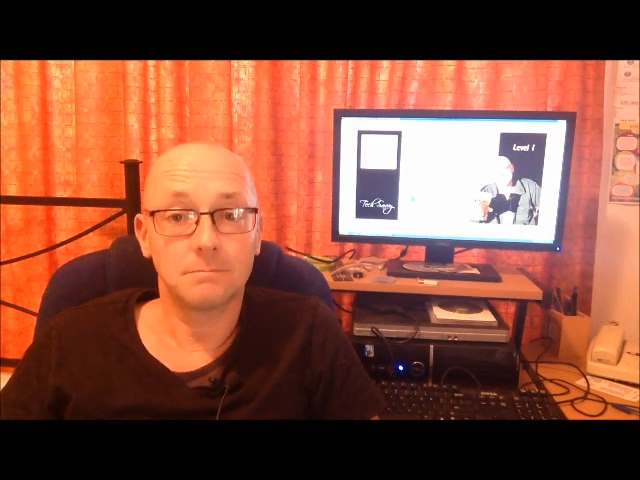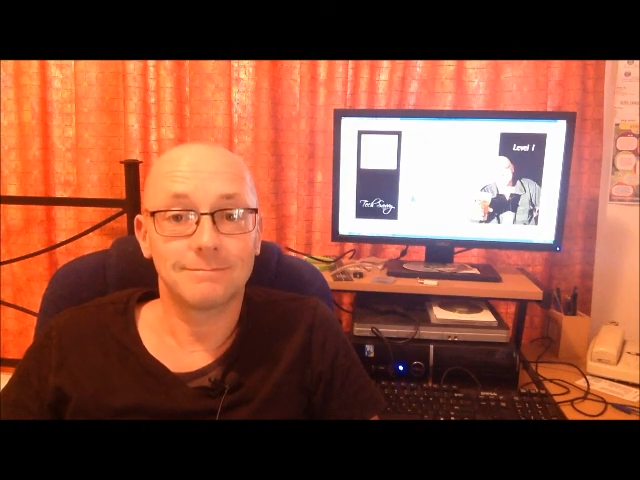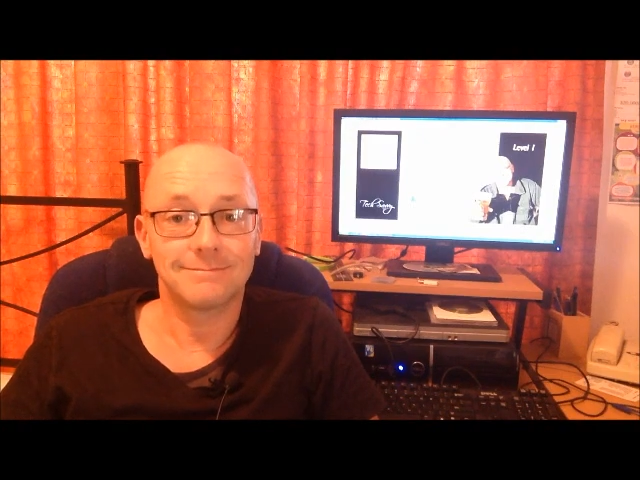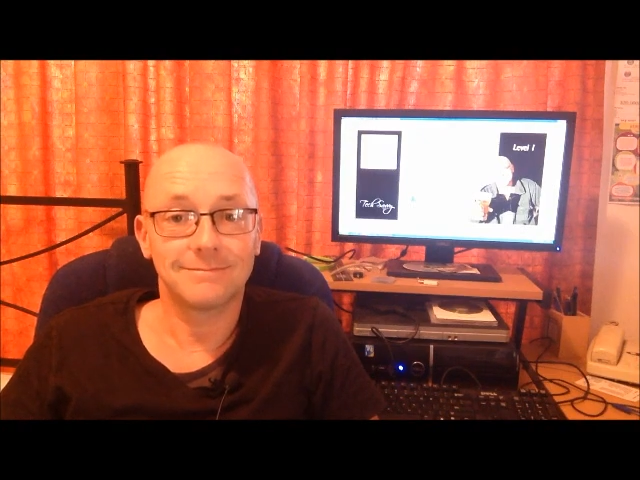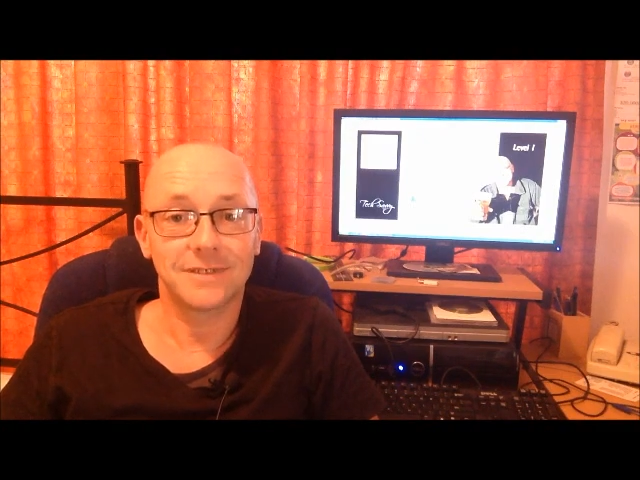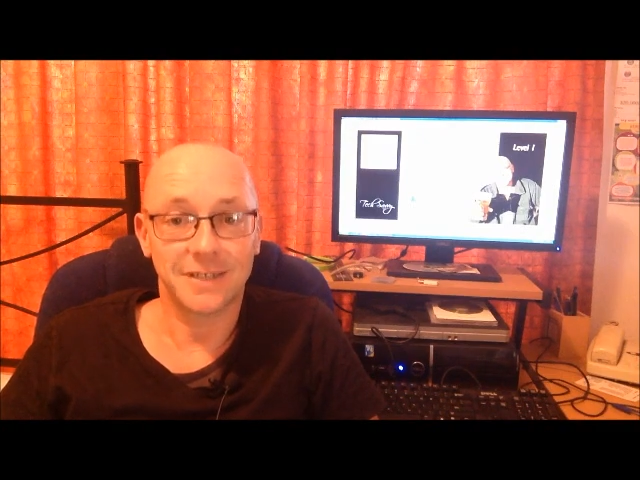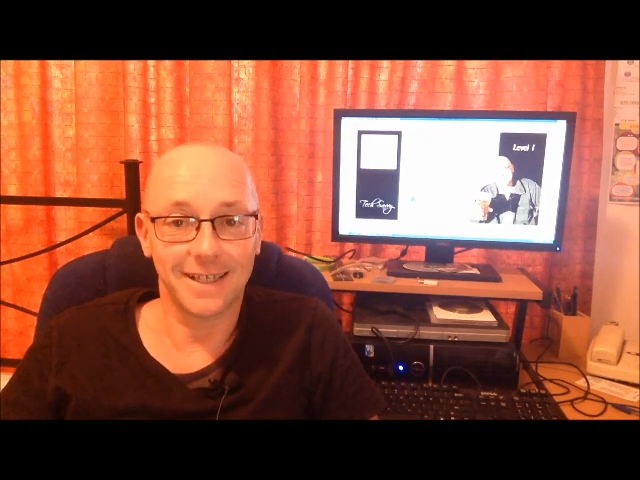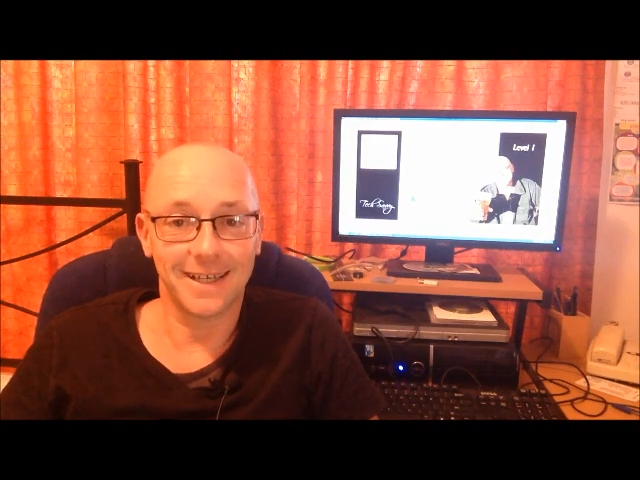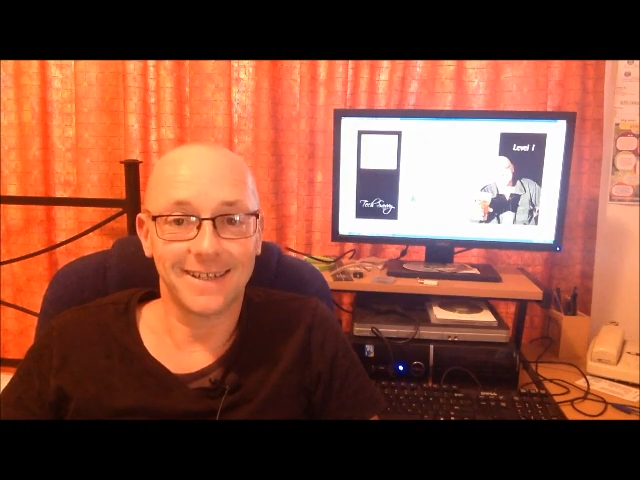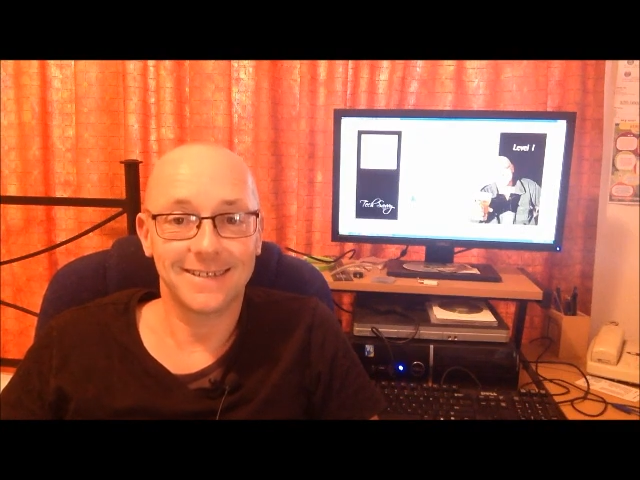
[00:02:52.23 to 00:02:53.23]
Uh-huh. See
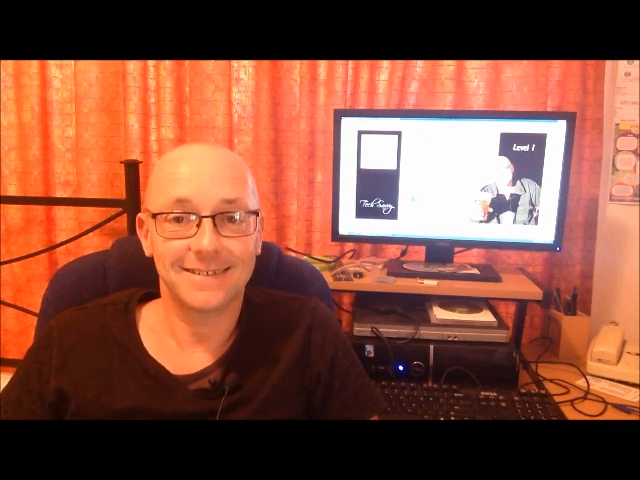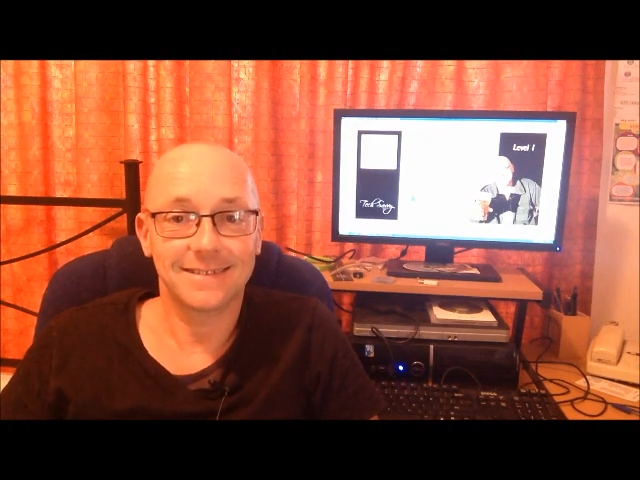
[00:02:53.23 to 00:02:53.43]
you later.